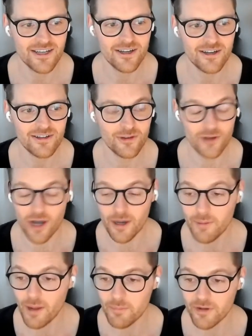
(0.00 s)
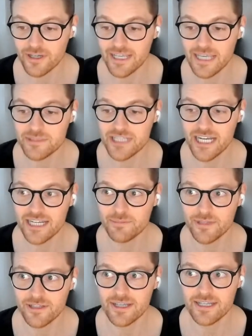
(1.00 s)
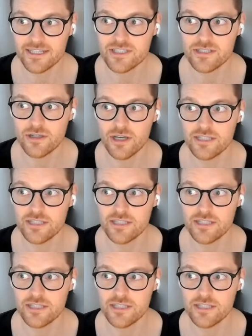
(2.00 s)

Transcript: look, I'm not going to keep chatting, but like it's